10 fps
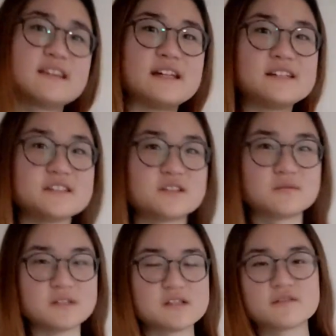thank you so
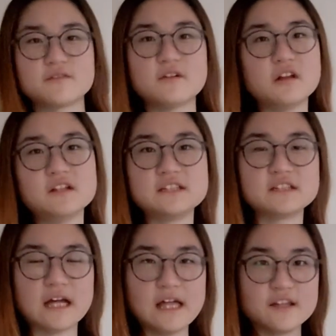much for
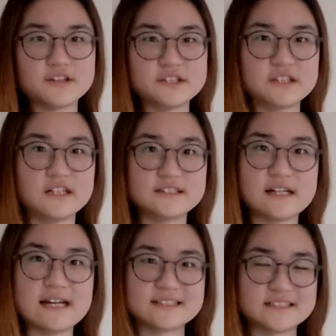following through all the
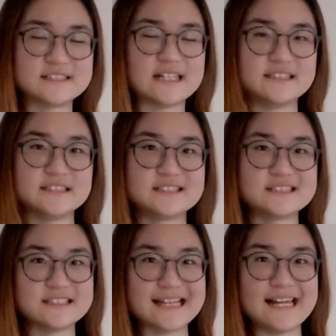exercises
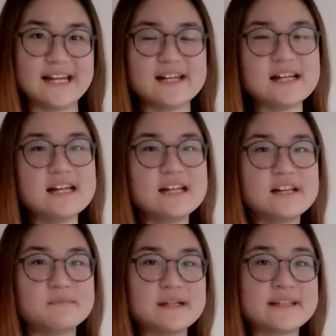today.
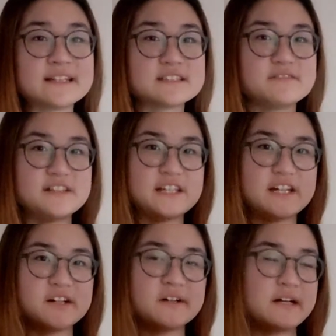In my next video,
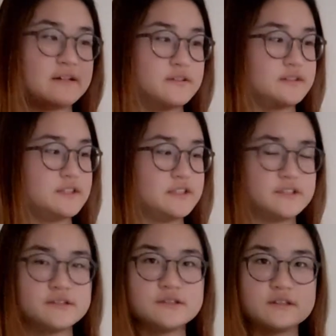I'll
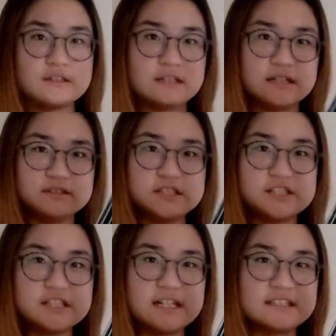teach
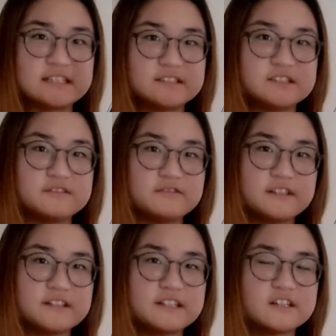you guys how to do
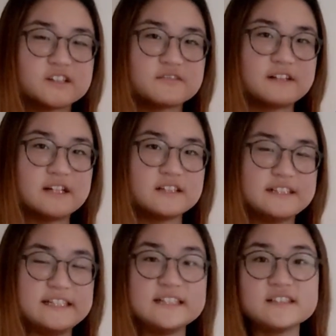fingering on your
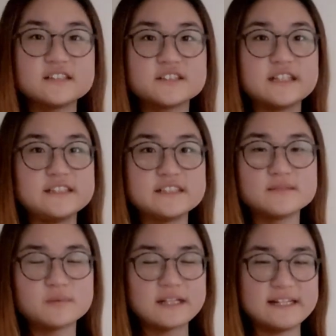violin so that you
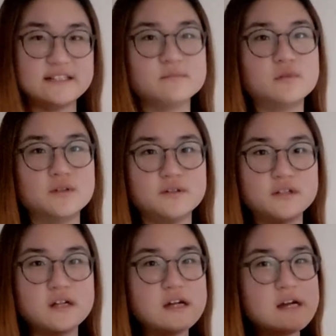can play more
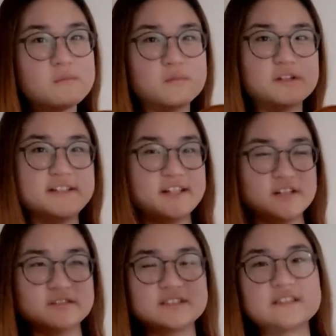more
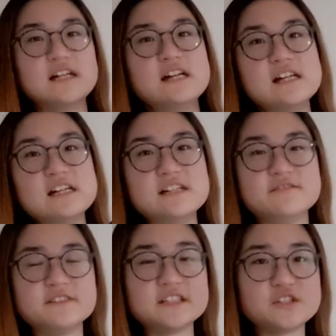notes. If
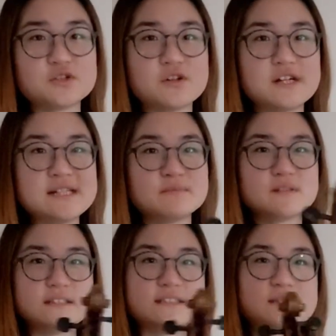you enjoyed,
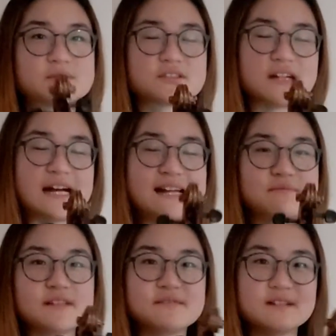please subscribe,
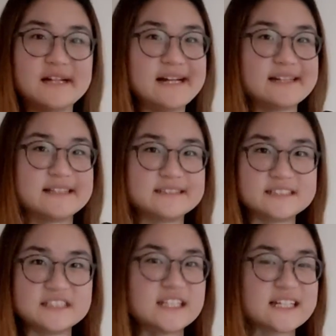leave a like, and
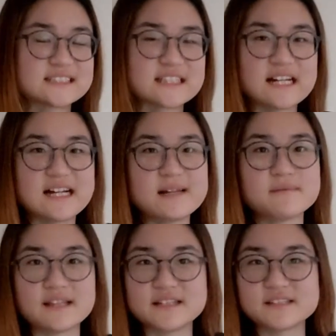see you next time.
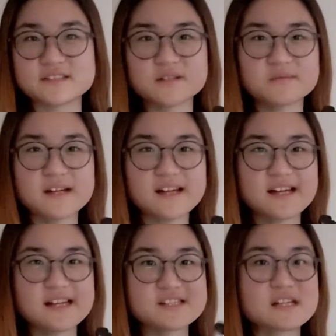Thank you so
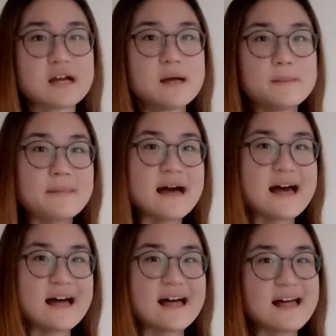much.
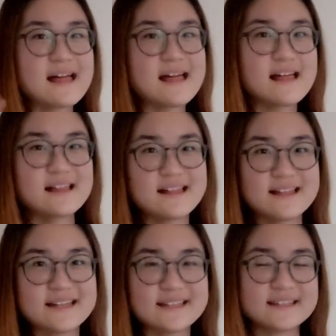
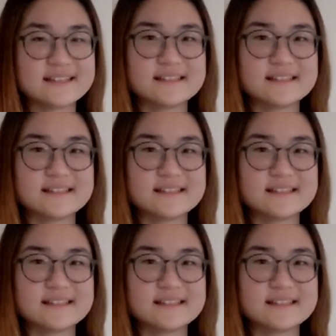Bye!